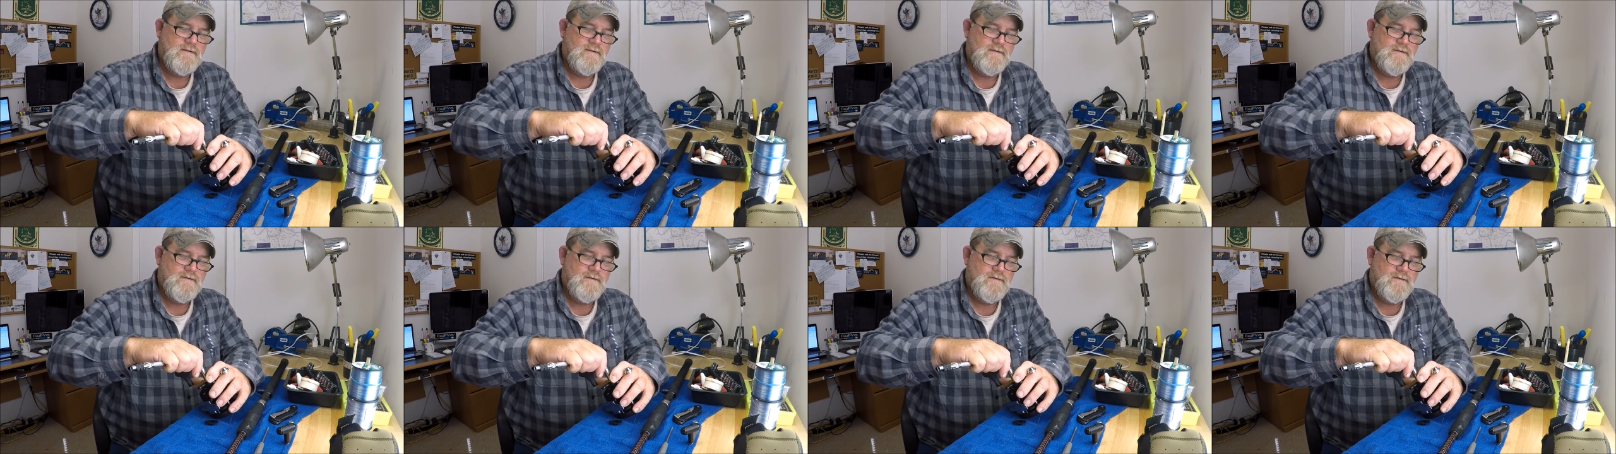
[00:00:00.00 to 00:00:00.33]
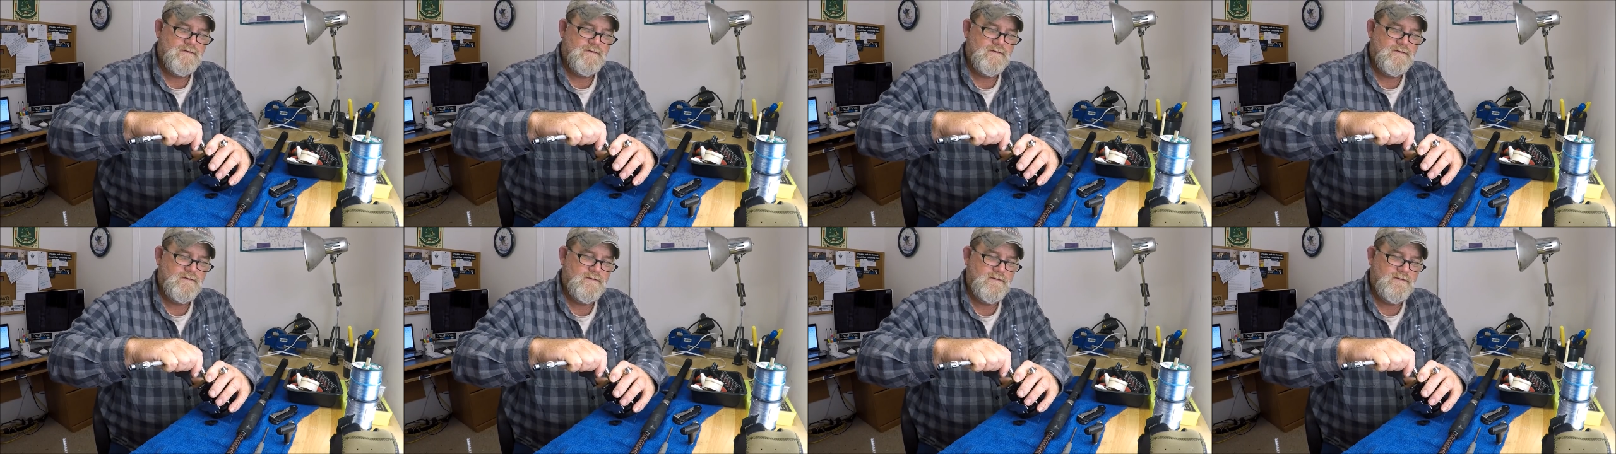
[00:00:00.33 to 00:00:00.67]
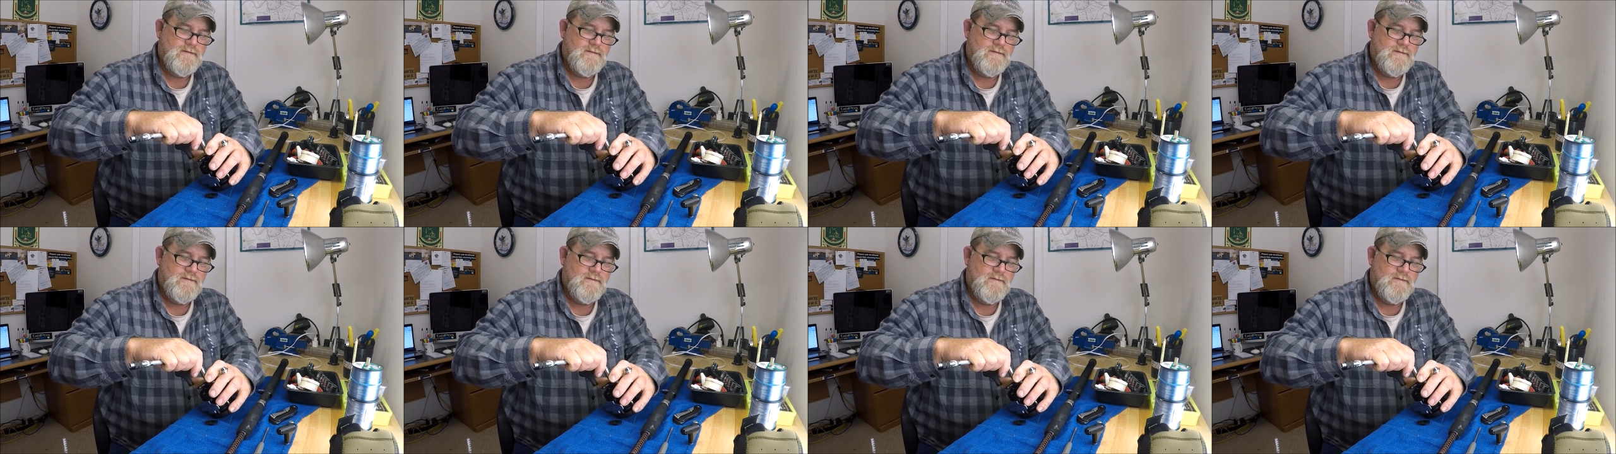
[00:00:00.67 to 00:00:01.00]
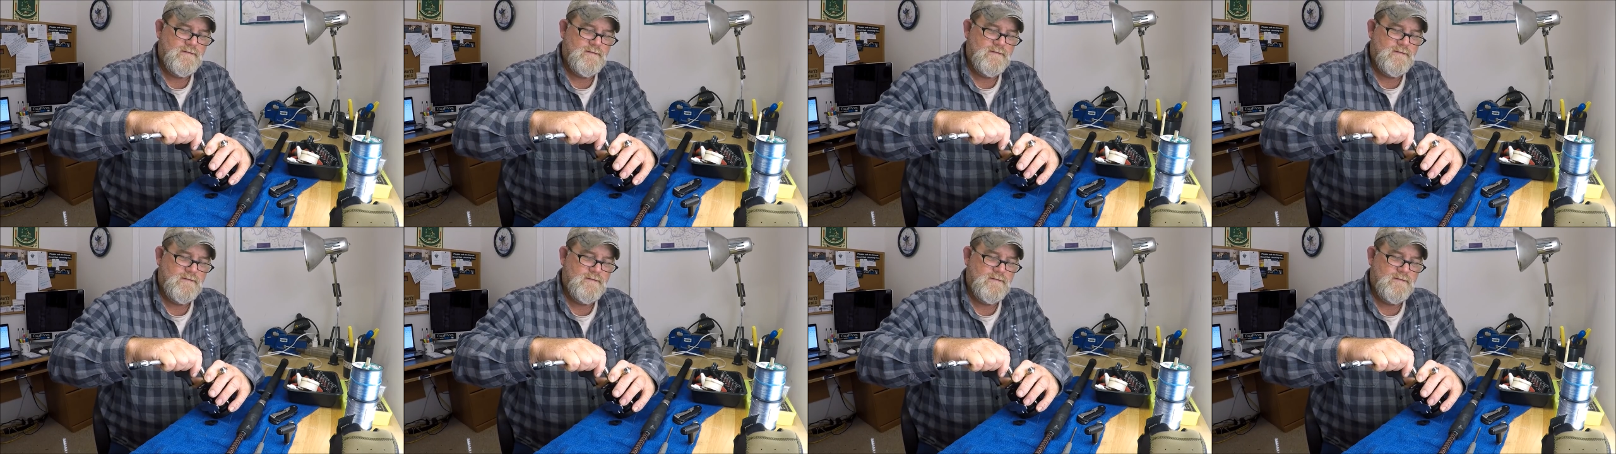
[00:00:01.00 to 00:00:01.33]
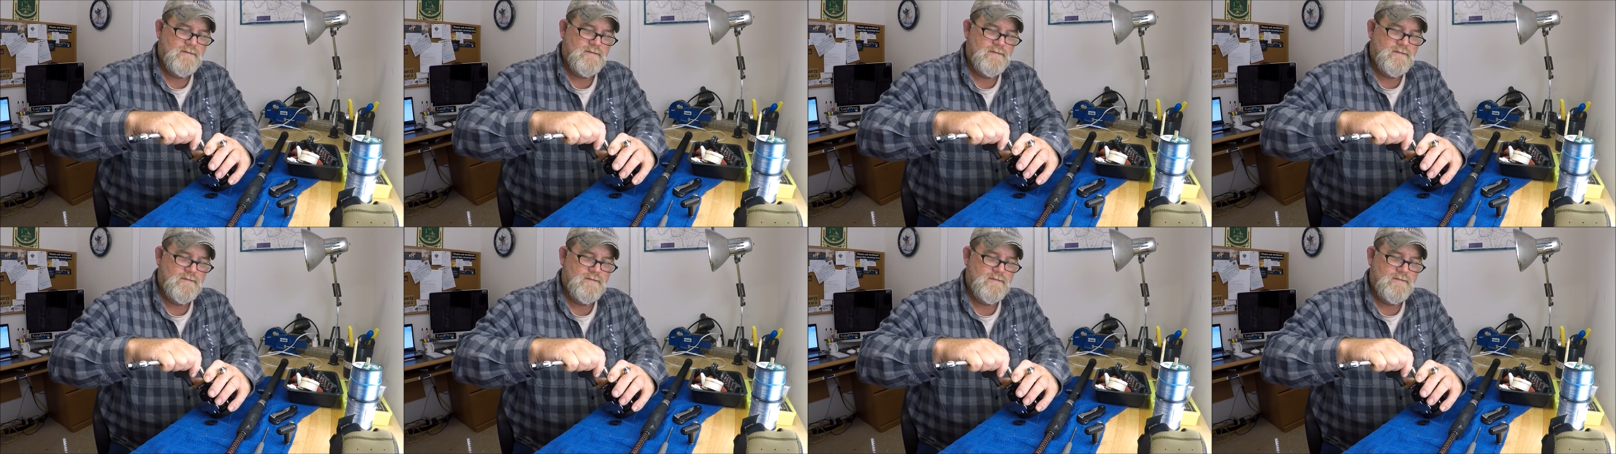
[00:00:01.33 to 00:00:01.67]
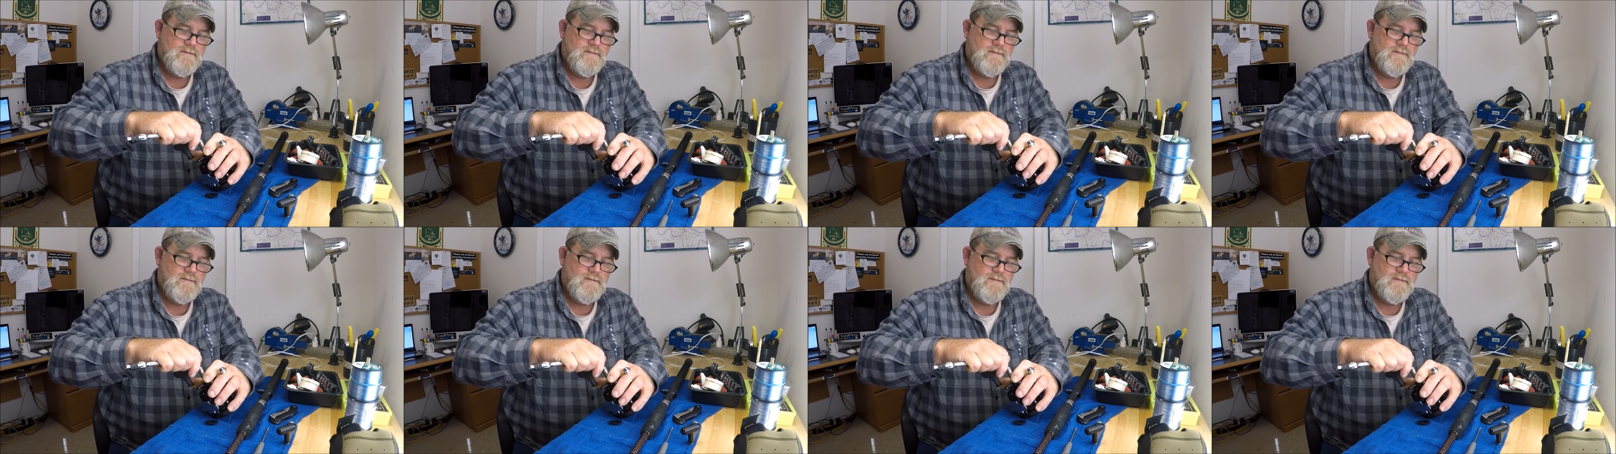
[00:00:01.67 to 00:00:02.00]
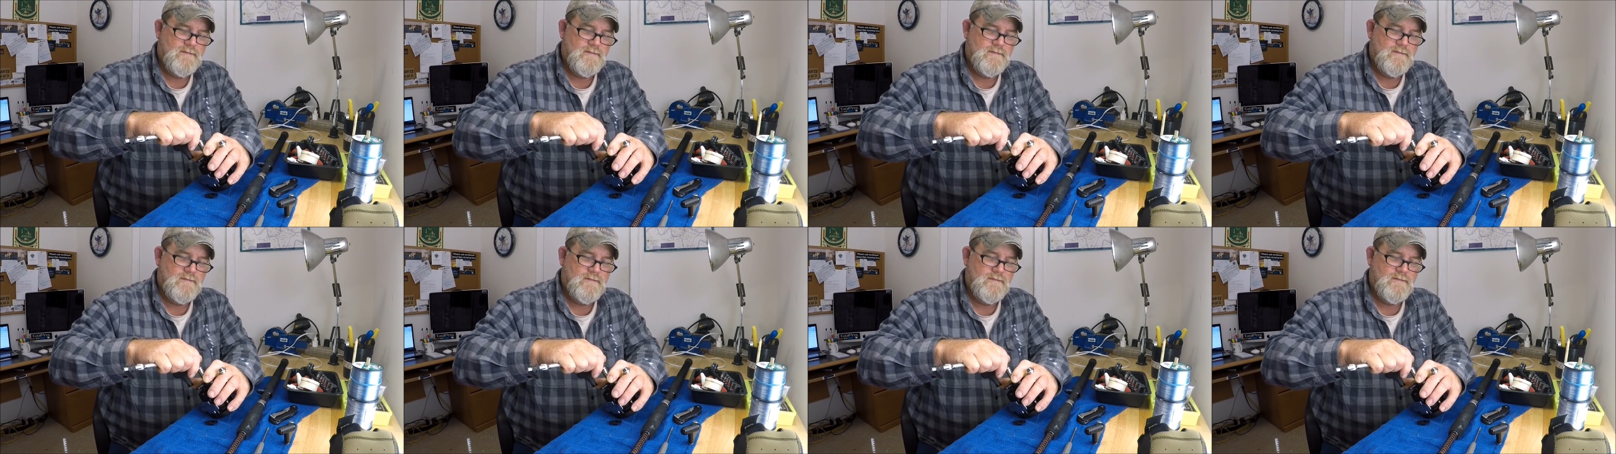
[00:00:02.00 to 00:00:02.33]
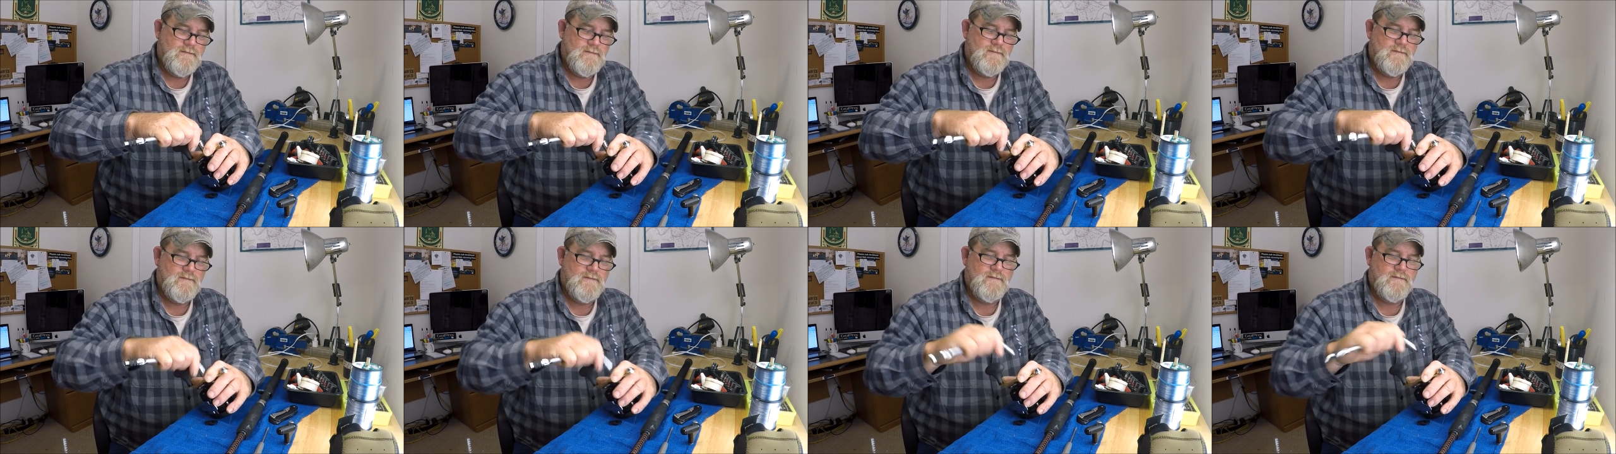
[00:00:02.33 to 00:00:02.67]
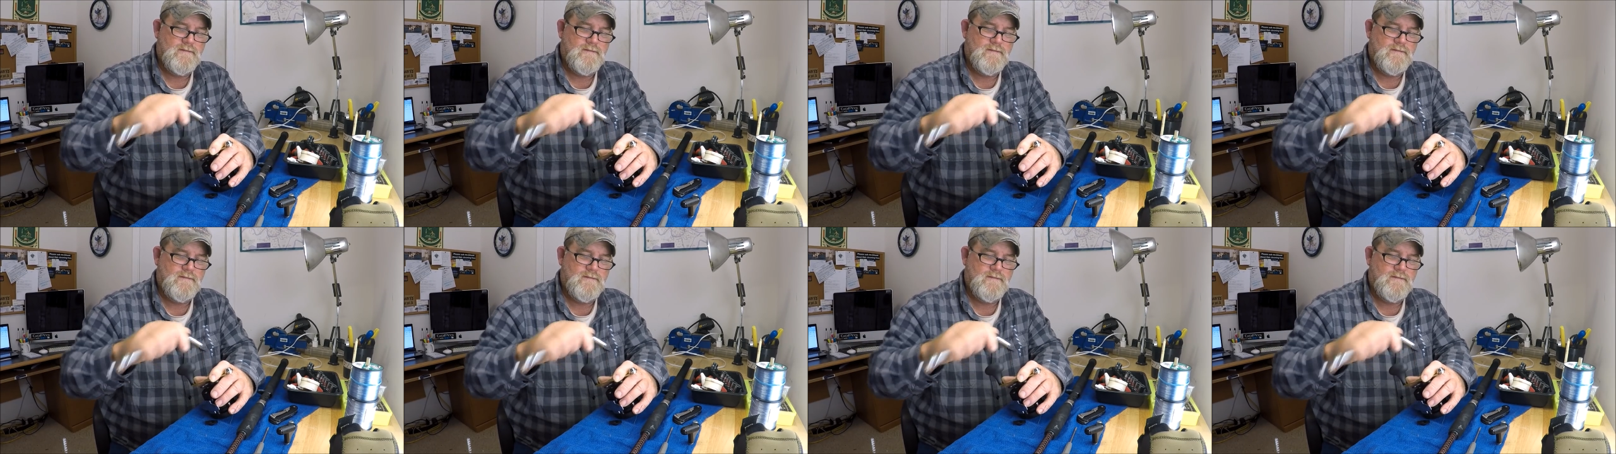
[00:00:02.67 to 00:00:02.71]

[no speech]